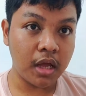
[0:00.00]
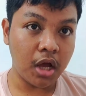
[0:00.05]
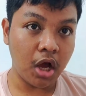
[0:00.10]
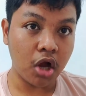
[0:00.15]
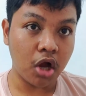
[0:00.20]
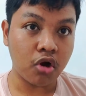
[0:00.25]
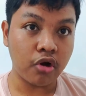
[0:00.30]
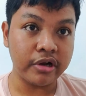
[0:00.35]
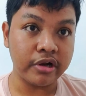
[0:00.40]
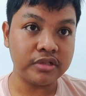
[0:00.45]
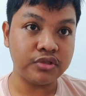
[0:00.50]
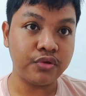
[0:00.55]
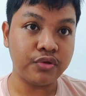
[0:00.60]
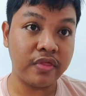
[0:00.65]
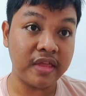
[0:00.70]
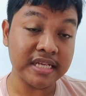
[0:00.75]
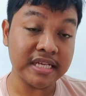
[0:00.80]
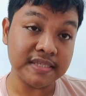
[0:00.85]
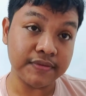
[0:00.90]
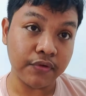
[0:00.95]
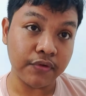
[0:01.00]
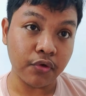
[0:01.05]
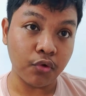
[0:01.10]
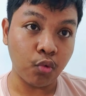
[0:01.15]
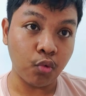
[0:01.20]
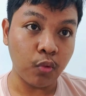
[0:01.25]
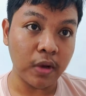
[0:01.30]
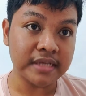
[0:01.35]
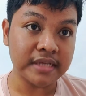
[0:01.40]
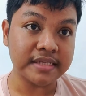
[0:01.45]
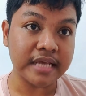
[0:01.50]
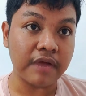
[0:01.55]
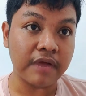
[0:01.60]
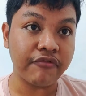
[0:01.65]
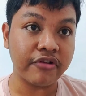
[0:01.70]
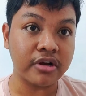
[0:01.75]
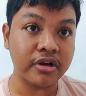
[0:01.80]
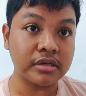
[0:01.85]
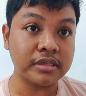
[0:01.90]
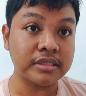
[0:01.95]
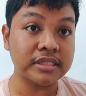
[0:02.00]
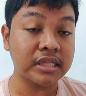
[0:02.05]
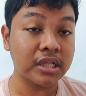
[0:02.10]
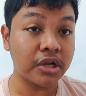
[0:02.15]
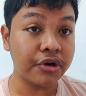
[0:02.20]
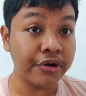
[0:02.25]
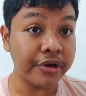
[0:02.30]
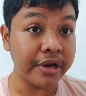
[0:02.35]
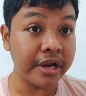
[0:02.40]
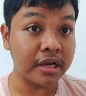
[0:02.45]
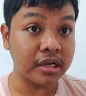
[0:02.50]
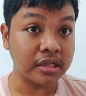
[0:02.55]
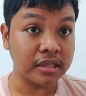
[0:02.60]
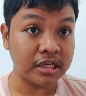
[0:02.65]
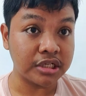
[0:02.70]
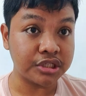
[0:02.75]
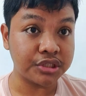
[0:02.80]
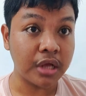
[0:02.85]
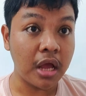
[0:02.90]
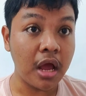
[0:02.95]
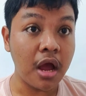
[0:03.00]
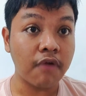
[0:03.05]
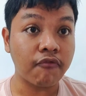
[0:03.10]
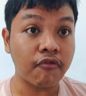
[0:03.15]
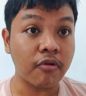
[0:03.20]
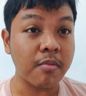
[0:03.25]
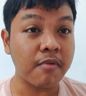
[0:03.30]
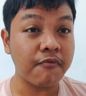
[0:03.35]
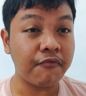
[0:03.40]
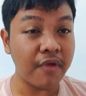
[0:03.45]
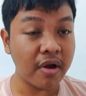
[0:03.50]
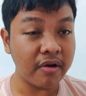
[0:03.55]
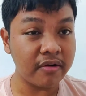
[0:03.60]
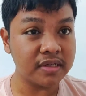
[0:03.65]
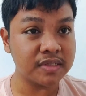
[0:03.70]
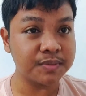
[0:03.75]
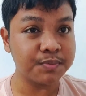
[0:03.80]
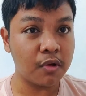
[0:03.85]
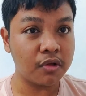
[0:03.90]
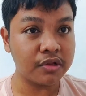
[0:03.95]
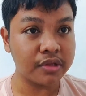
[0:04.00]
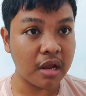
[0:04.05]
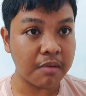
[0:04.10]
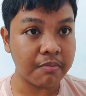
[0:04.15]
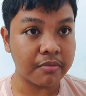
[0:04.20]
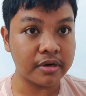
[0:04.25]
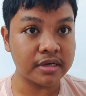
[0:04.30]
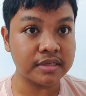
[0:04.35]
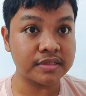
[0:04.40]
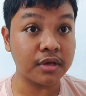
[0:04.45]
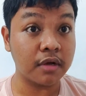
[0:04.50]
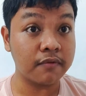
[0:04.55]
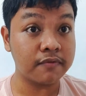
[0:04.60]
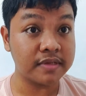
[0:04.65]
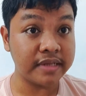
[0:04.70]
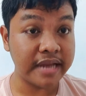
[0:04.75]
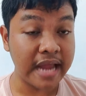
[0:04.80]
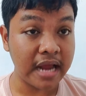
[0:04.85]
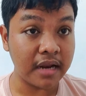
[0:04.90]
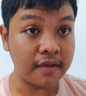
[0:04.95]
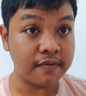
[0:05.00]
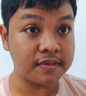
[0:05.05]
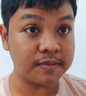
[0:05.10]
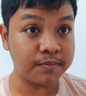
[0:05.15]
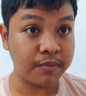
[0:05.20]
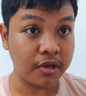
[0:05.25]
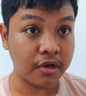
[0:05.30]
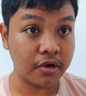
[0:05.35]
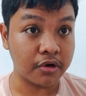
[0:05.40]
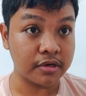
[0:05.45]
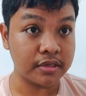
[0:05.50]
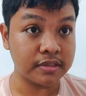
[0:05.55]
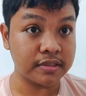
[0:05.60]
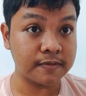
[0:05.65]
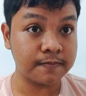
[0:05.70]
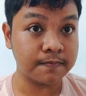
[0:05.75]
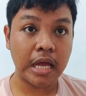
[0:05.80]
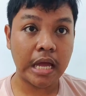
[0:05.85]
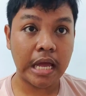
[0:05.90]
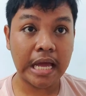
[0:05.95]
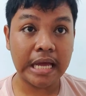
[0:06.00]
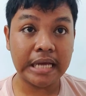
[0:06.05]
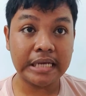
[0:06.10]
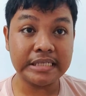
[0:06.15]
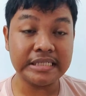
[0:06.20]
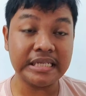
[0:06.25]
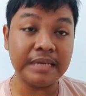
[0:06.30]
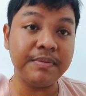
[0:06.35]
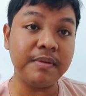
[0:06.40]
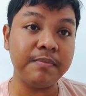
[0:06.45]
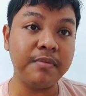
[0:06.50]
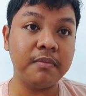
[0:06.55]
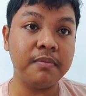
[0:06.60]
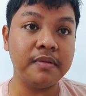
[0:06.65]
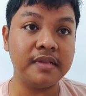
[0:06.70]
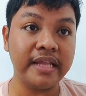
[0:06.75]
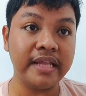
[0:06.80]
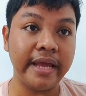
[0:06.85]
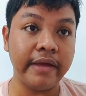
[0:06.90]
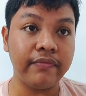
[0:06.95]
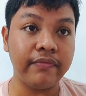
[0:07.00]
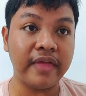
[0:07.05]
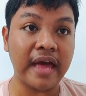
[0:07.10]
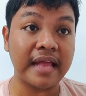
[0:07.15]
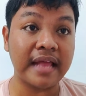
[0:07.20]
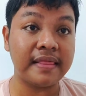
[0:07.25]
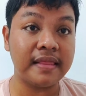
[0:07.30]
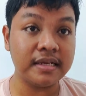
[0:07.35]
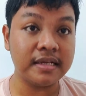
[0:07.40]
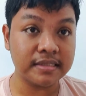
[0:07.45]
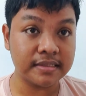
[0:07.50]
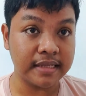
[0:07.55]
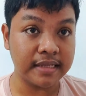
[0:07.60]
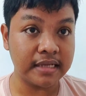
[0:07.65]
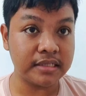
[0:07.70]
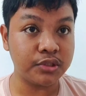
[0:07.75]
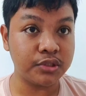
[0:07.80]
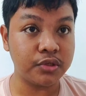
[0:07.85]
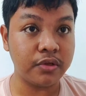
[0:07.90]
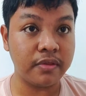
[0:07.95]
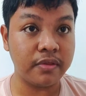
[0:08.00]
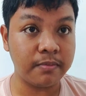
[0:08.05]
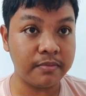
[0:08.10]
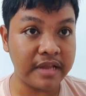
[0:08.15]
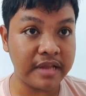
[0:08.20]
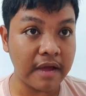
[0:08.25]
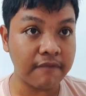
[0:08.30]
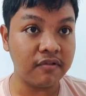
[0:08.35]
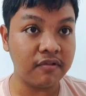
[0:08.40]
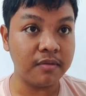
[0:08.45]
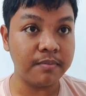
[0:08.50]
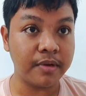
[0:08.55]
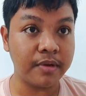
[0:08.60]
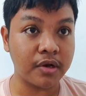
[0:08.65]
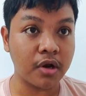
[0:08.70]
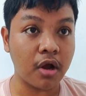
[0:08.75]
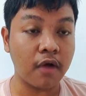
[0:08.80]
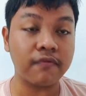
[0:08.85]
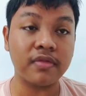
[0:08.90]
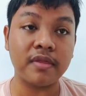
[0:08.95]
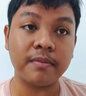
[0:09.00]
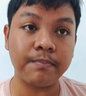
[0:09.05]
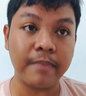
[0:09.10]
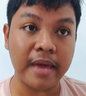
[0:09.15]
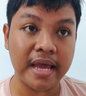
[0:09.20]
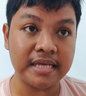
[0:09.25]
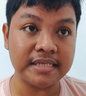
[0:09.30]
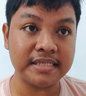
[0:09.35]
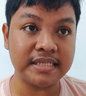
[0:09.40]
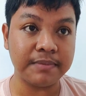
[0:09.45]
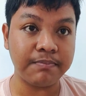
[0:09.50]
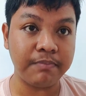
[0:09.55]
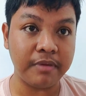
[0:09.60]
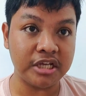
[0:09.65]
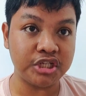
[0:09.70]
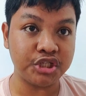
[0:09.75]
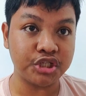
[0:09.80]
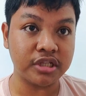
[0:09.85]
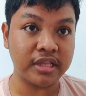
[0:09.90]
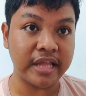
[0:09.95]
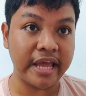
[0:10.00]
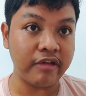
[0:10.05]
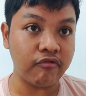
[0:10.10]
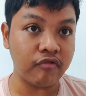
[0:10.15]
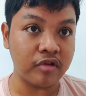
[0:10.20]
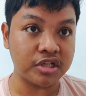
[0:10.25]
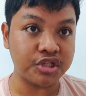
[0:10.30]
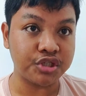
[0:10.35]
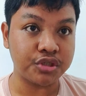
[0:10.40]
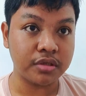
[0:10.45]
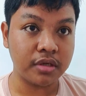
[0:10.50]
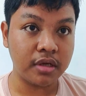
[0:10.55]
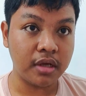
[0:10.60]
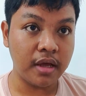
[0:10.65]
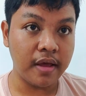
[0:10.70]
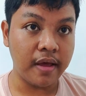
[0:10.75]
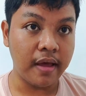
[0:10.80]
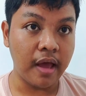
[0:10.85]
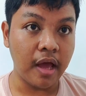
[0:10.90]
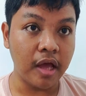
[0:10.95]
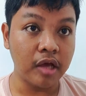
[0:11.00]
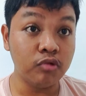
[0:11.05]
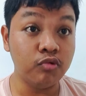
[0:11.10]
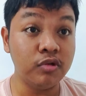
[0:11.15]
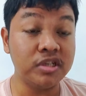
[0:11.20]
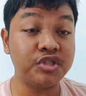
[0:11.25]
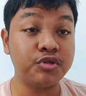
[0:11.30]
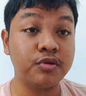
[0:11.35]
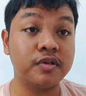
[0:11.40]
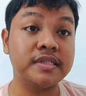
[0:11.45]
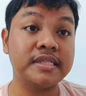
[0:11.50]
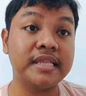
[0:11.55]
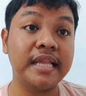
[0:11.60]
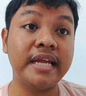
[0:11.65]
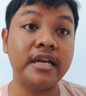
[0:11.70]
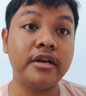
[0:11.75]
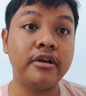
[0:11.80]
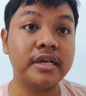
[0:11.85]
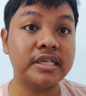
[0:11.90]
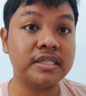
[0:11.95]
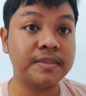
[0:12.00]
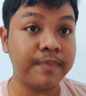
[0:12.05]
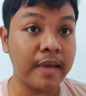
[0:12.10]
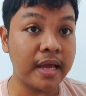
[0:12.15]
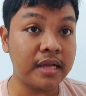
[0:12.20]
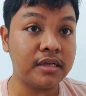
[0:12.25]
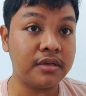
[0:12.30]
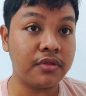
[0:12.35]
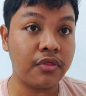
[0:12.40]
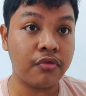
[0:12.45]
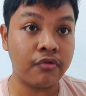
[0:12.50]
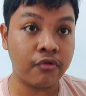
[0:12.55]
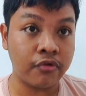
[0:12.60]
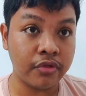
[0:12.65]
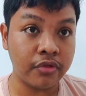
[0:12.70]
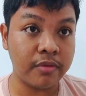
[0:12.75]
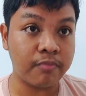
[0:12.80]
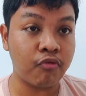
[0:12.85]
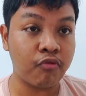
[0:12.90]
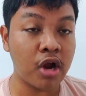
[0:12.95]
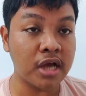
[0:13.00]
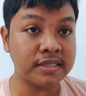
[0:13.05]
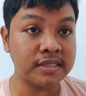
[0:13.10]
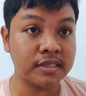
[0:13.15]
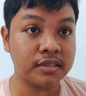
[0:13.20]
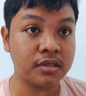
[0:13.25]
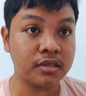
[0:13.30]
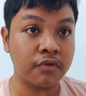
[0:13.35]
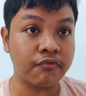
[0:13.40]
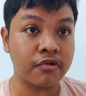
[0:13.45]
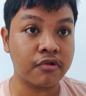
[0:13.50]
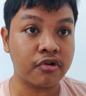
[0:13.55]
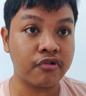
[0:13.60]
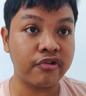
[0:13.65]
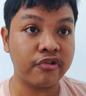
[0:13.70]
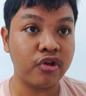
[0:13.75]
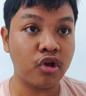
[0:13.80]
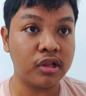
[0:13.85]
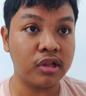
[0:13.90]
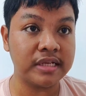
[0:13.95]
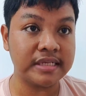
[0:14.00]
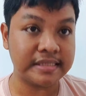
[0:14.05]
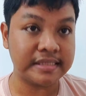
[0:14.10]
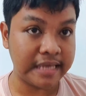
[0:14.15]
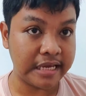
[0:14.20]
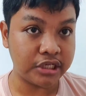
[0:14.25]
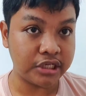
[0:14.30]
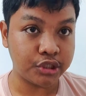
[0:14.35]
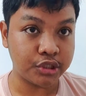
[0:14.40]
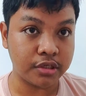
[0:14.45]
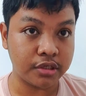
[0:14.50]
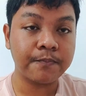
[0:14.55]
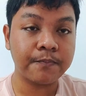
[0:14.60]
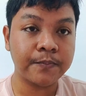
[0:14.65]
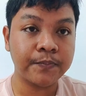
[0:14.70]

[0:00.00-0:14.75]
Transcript: According to this view, West Africans learn English from a very small numbers of native speakers. Some people believe that this led to the development of the basic Pidgin language, which was later expanded through the process of creolization.